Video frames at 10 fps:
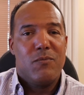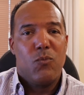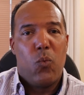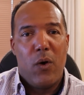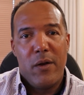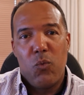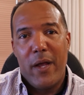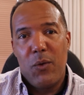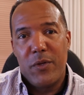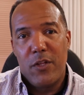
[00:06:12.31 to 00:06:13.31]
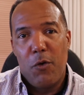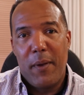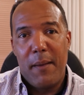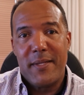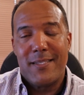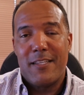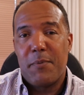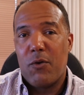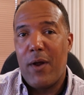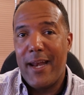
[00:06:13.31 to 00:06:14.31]
One way with no payments, that's
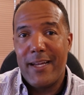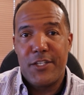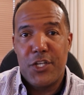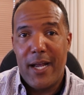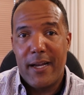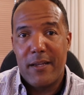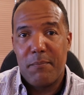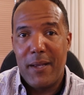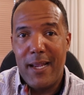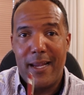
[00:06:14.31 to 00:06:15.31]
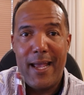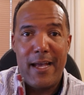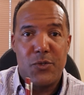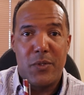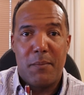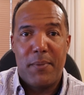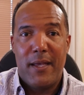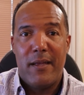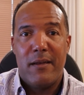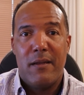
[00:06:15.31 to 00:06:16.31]
by writing a check, paying cash with the
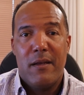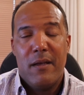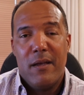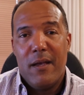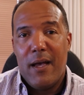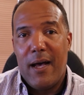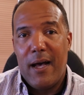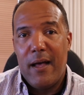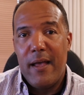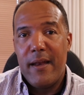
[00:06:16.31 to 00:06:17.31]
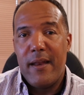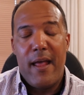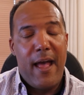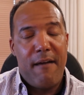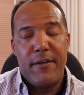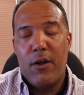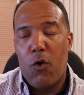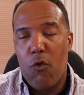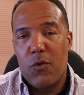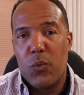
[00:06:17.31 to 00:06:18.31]
pen, and have it
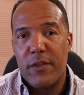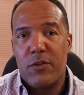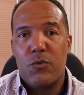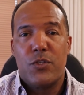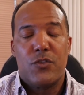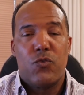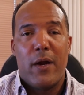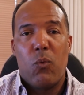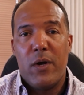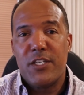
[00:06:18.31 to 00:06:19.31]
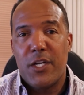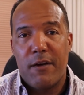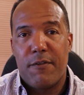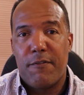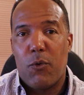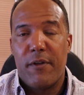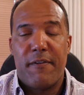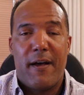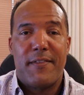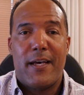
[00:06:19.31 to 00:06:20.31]
over with. You just write one check for
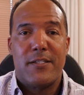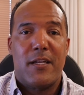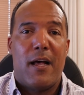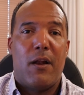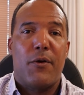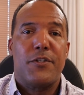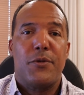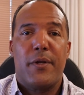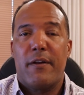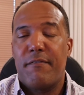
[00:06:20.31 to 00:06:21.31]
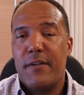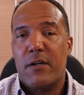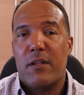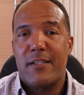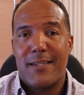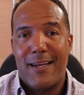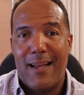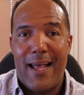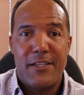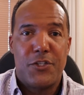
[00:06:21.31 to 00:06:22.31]
$45,000. You get a vehicle that's going to
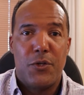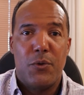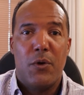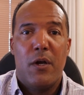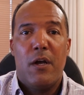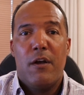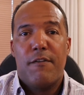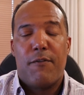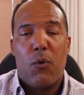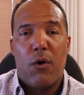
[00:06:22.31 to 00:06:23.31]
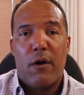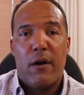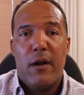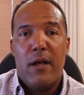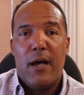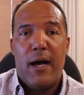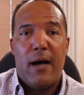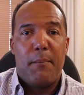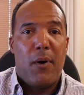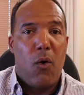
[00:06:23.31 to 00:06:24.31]
last you for
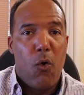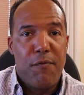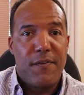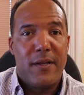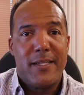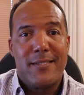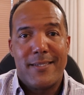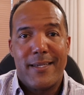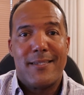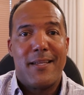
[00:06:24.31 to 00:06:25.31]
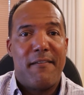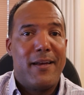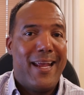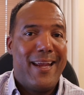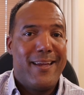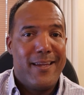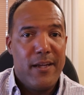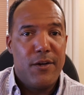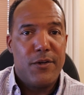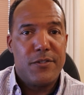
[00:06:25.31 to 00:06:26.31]
hopefully 6, 7, 8
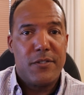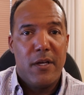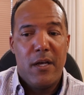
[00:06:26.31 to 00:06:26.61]
years.